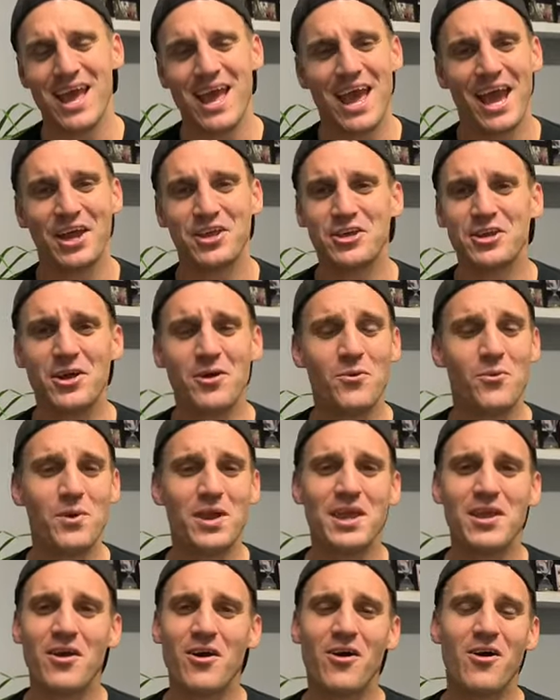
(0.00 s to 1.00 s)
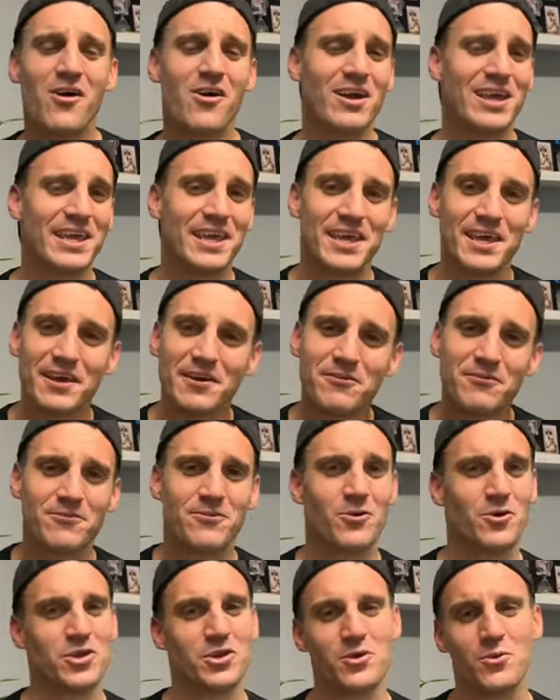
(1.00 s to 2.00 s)
And you know, we are here
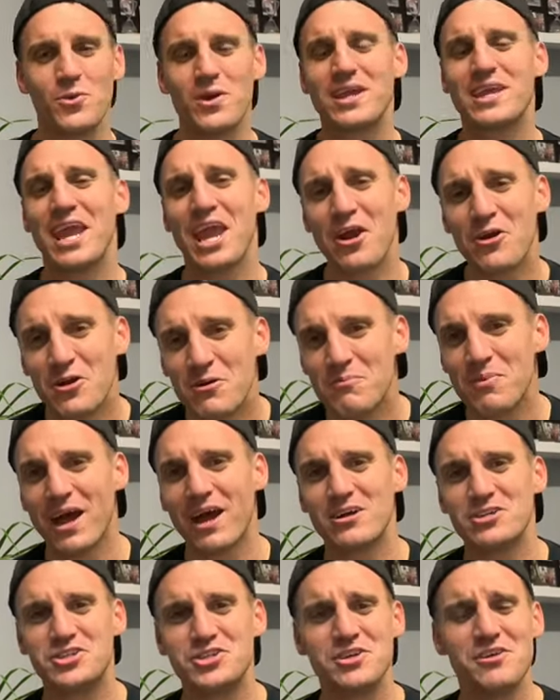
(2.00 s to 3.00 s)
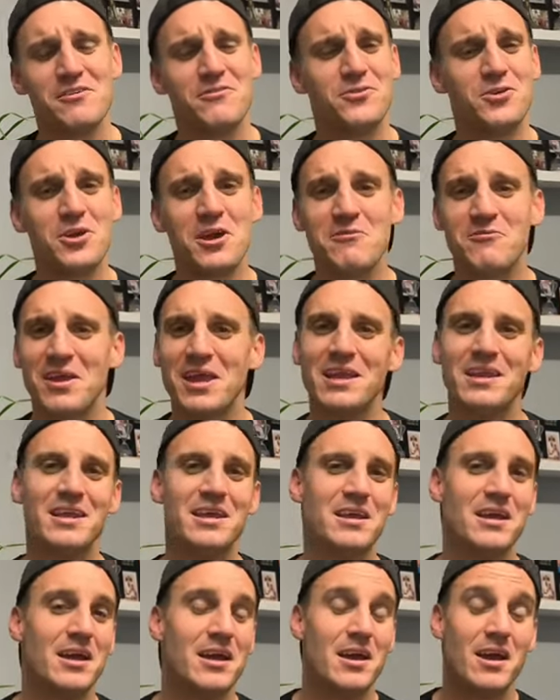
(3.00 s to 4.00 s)
for you. We care about you. If you have
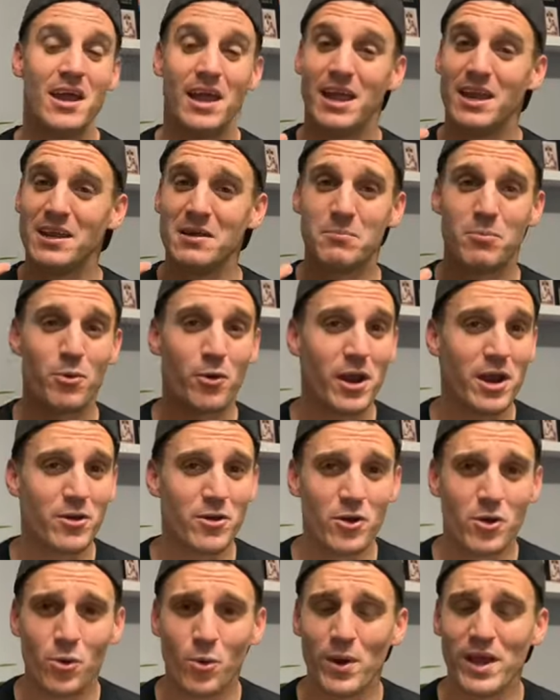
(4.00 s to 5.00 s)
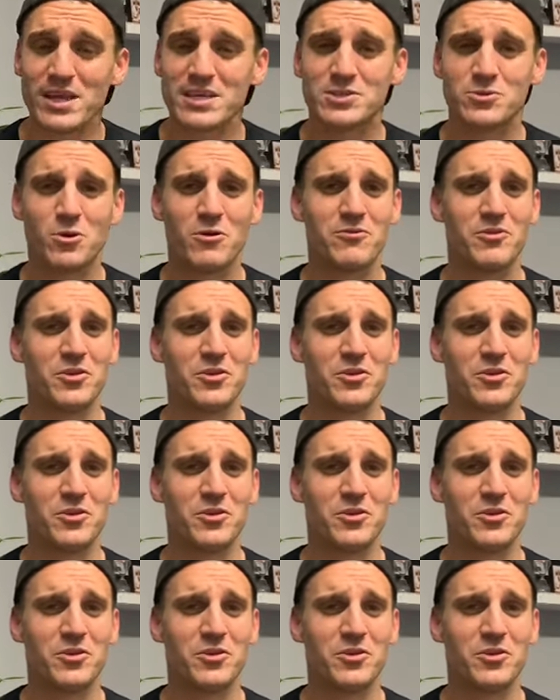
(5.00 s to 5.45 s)
any any prayer requests or if